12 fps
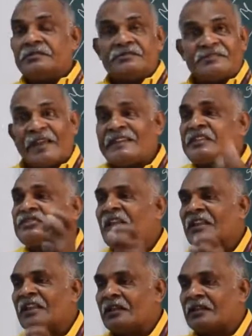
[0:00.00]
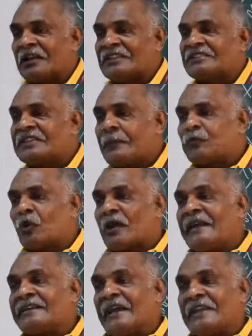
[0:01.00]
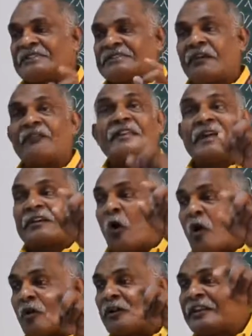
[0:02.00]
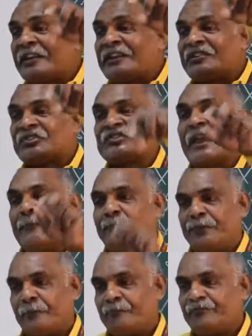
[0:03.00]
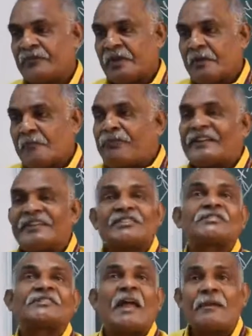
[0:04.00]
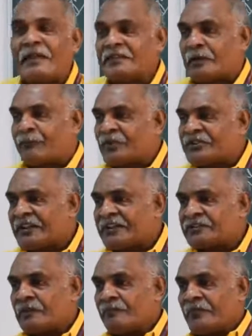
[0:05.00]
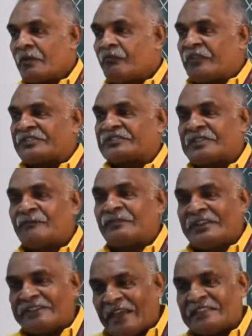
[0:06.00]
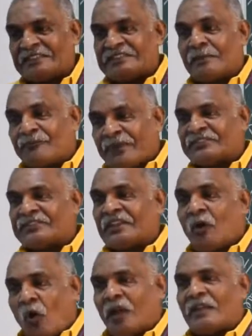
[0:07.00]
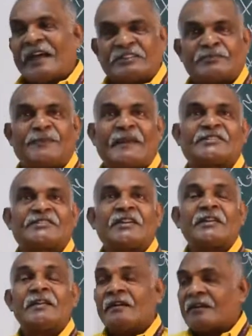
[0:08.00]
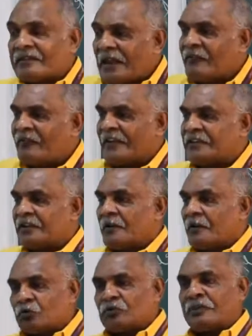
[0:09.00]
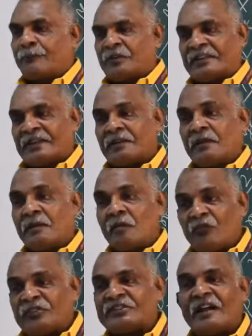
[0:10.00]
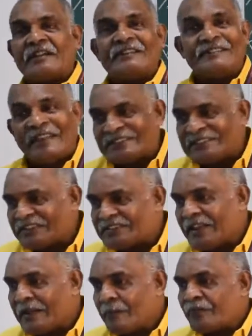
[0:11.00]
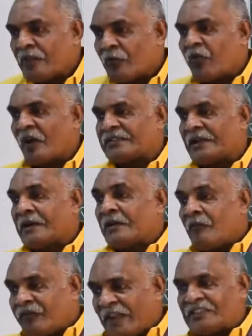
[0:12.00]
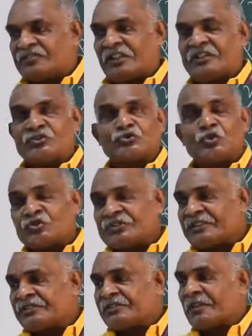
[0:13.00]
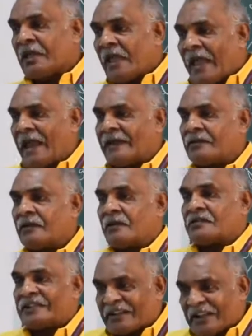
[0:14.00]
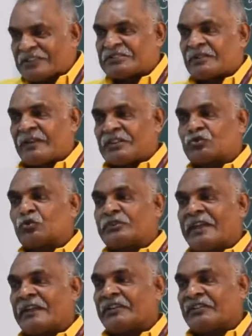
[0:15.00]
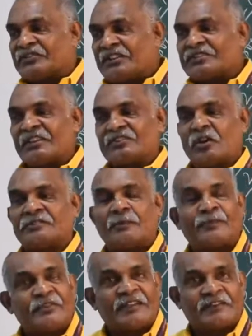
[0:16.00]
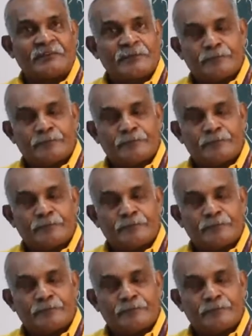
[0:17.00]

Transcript: the initial concept or idea is given a concrete shape by describing the project with some details embracing all aspects relevant to the project which are necessary for the financial institutions and the customers to take decisions on the project.